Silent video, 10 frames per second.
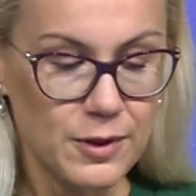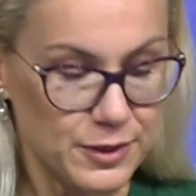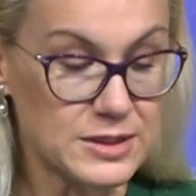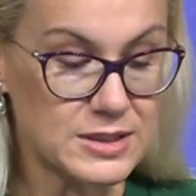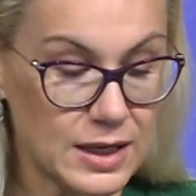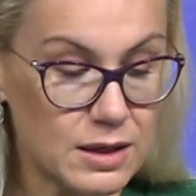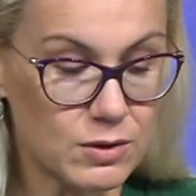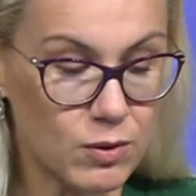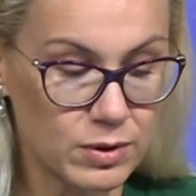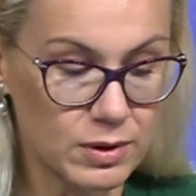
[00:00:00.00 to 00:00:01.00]
this
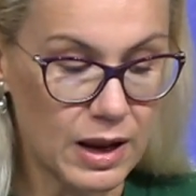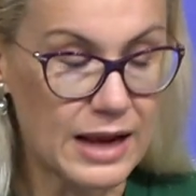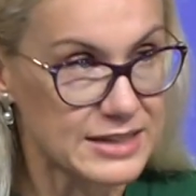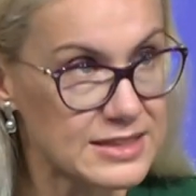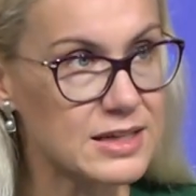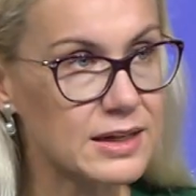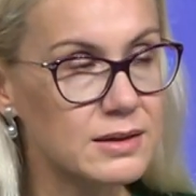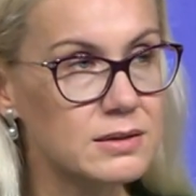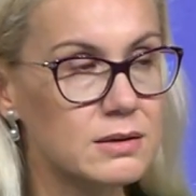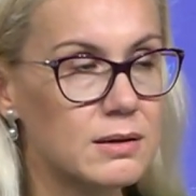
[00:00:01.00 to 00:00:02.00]
year on addressing
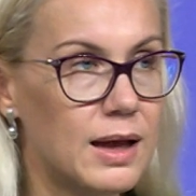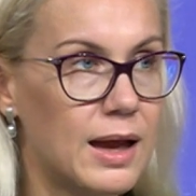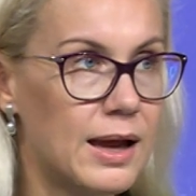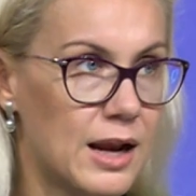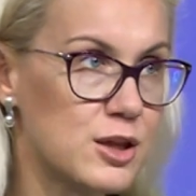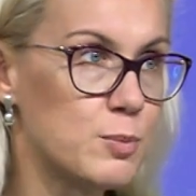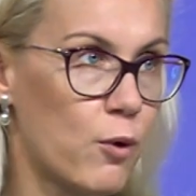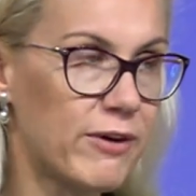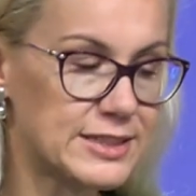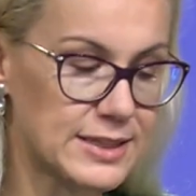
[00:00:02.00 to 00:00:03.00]
energy
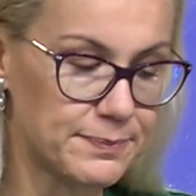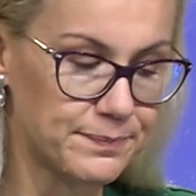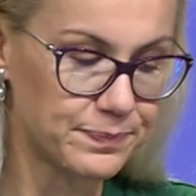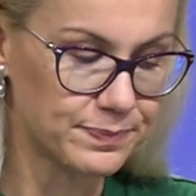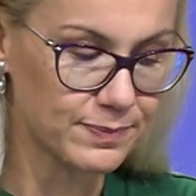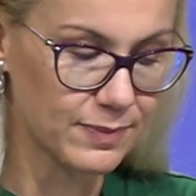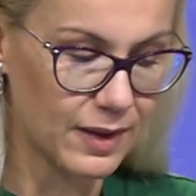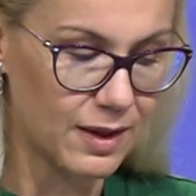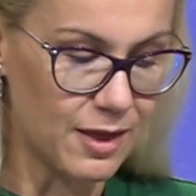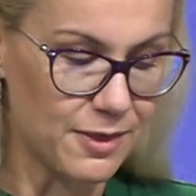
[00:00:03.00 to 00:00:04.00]
poverty.
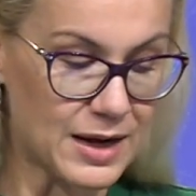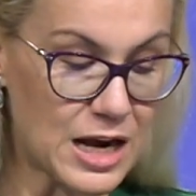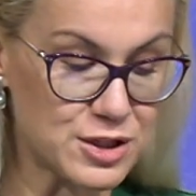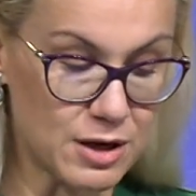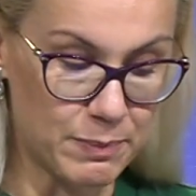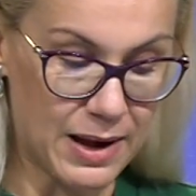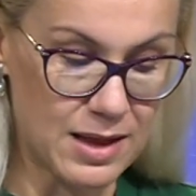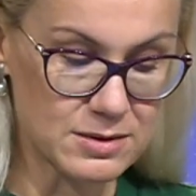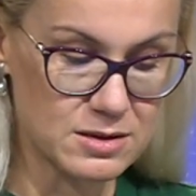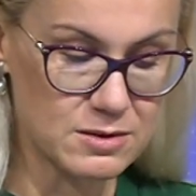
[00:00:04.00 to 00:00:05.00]
The national
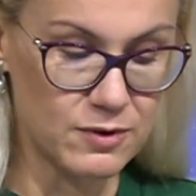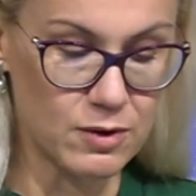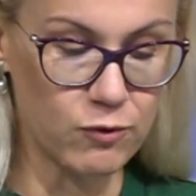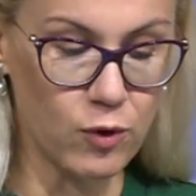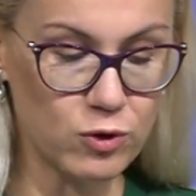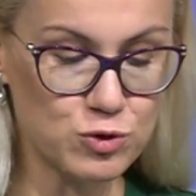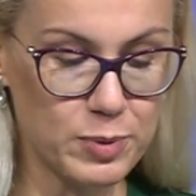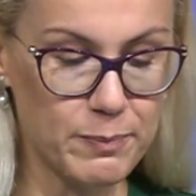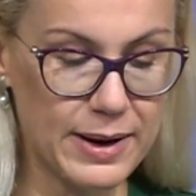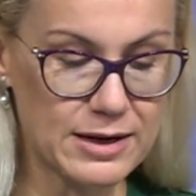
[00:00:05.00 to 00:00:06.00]
plans were, of course,
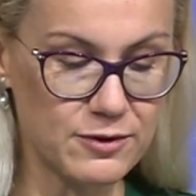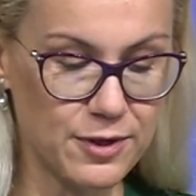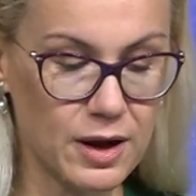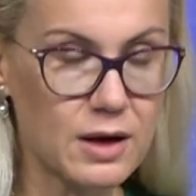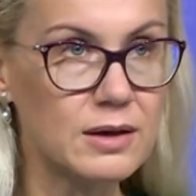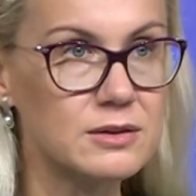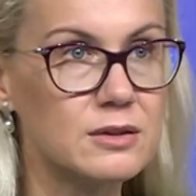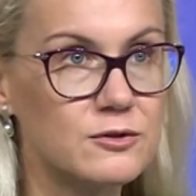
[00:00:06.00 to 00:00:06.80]
prepared with the current